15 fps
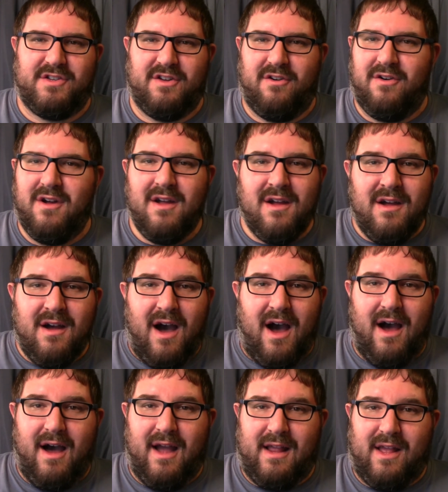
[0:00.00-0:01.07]
So
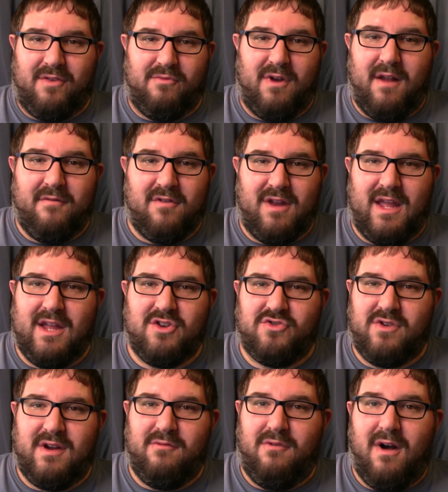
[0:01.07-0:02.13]
uh, I guess whatever the
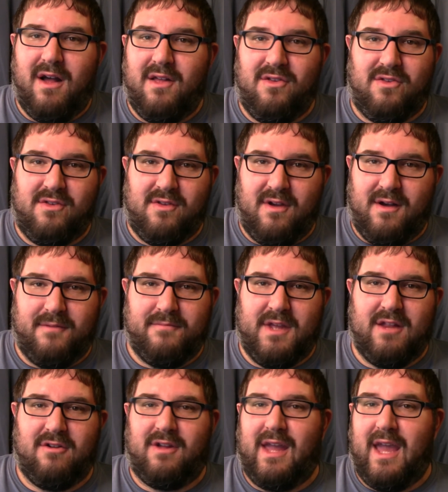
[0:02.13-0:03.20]
injury was, um,
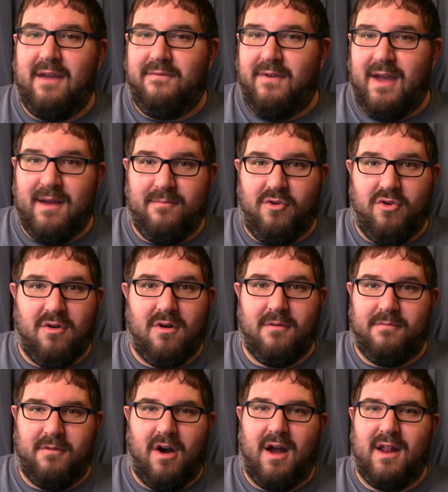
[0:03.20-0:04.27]
either kayfabe
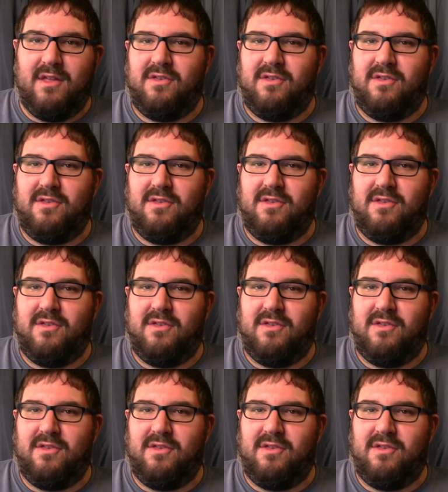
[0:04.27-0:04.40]
or not